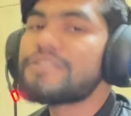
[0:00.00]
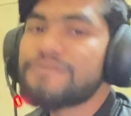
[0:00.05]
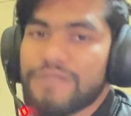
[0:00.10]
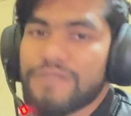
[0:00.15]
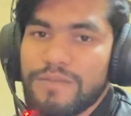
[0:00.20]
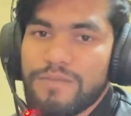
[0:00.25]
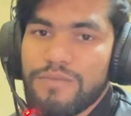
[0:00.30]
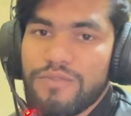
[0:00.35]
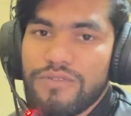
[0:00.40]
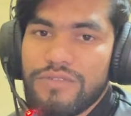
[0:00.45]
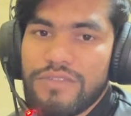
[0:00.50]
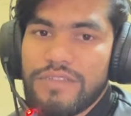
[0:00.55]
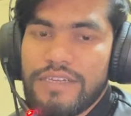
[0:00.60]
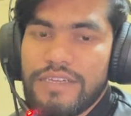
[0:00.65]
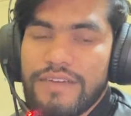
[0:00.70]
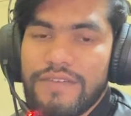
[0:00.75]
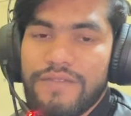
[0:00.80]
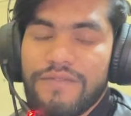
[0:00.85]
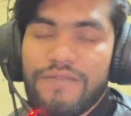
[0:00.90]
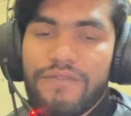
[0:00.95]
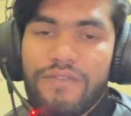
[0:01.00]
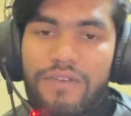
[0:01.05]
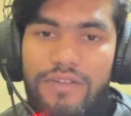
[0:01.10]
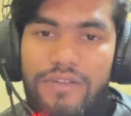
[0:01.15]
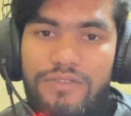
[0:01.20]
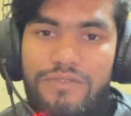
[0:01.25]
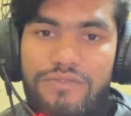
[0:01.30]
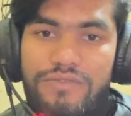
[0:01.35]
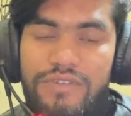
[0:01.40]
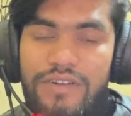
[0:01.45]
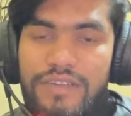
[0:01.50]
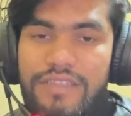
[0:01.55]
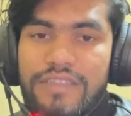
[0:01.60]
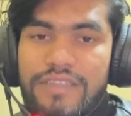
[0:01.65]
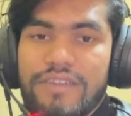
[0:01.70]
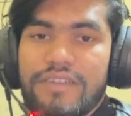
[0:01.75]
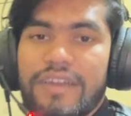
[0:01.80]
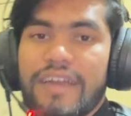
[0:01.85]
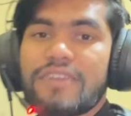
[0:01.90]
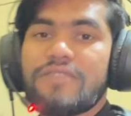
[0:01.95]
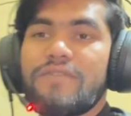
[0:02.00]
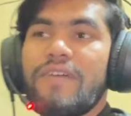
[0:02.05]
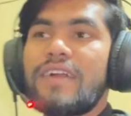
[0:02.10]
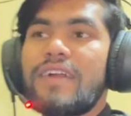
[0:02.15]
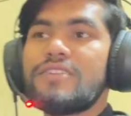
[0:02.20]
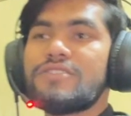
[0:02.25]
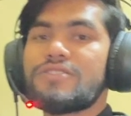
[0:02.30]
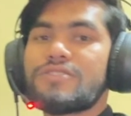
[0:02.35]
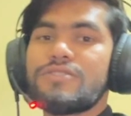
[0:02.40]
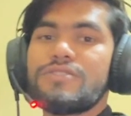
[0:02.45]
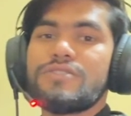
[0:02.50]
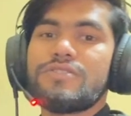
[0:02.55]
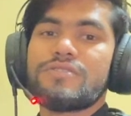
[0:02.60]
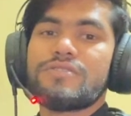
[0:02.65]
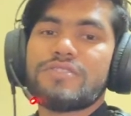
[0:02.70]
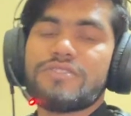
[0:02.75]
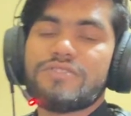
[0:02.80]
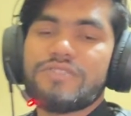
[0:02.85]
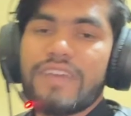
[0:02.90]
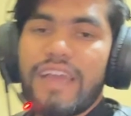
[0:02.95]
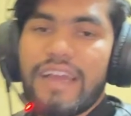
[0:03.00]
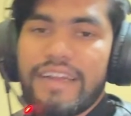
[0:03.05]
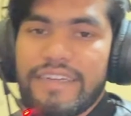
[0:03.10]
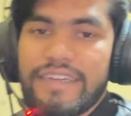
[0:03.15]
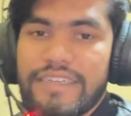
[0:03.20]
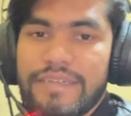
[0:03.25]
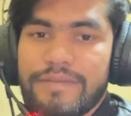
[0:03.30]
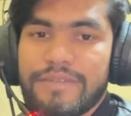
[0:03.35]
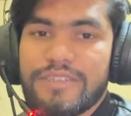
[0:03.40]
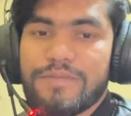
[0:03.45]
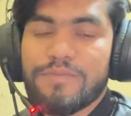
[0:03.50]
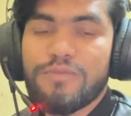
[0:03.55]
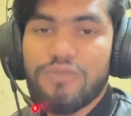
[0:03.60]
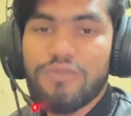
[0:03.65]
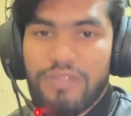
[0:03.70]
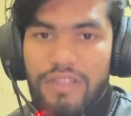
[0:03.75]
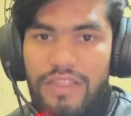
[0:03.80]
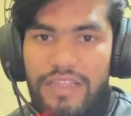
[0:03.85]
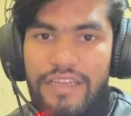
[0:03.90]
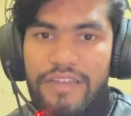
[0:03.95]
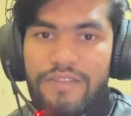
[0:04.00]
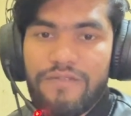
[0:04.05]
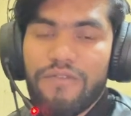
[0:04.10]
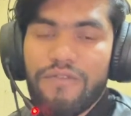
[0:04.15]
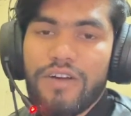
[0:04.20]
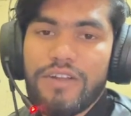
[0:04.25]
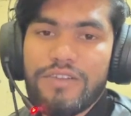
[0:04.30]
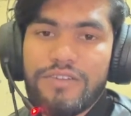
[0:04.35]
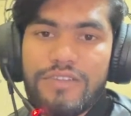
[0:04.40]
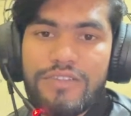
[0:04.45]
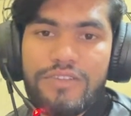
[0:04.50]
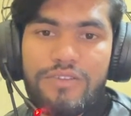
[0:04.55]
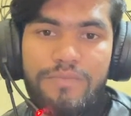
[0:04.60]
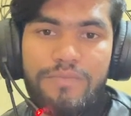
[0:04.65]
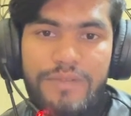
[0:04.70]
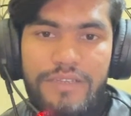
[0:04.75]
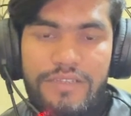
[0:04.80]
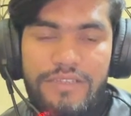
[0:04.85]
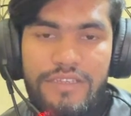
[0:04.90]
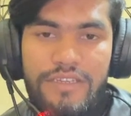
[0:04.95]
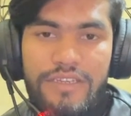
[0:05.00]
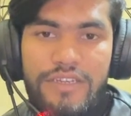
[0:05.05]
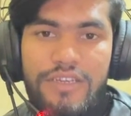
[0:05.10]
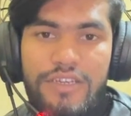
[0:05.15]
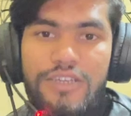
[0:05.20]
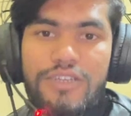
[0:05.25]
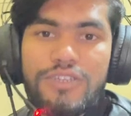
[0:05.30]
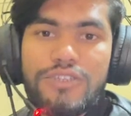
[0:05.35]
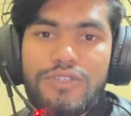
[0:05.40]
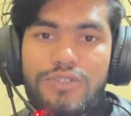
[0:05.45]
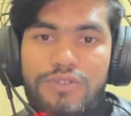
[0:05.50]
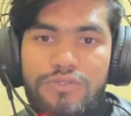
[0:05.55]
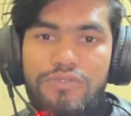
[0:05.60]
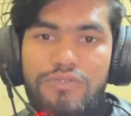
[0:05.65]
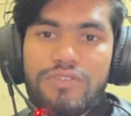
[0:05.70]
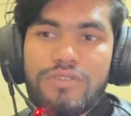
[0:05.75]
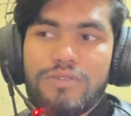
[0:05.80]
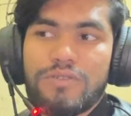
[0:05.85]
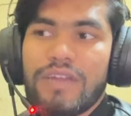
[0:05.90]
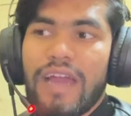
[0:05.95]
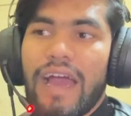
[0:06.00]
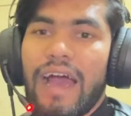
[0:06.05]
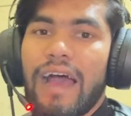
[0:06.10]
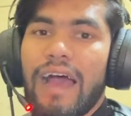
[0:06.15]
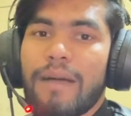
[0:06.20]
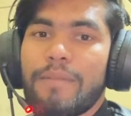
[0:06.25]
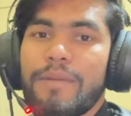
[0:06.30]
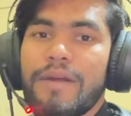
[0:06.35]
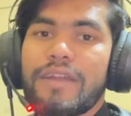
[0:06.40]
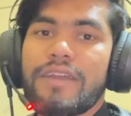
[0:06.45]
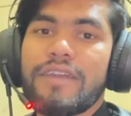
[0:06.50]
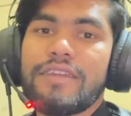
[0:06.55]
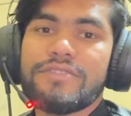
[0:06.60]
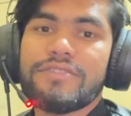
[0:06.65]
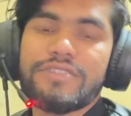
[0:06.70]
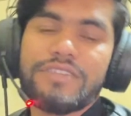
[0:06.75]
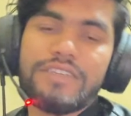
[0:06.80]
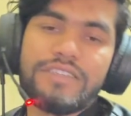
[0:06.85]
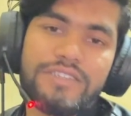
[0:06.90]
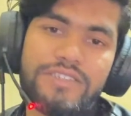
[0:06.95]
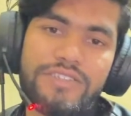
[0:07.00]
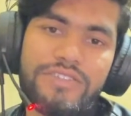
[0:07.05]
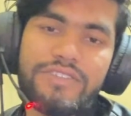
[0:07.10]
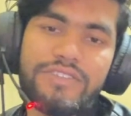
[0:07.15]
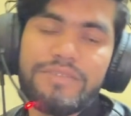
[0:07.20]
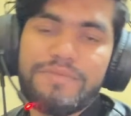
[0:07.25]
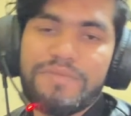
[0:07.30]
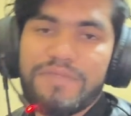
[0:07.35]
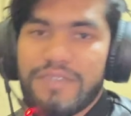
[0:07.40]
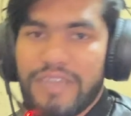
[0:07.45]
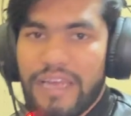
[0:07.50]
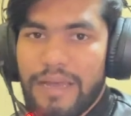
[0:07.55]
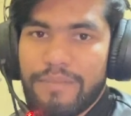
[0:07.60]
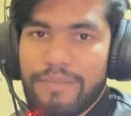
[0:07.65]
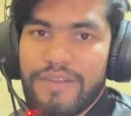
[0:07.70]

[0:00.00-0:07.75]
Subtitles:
one more thing, for to run the Android Studio on the React Native smoothly for in your PC, you should have at least 16 GB RAM.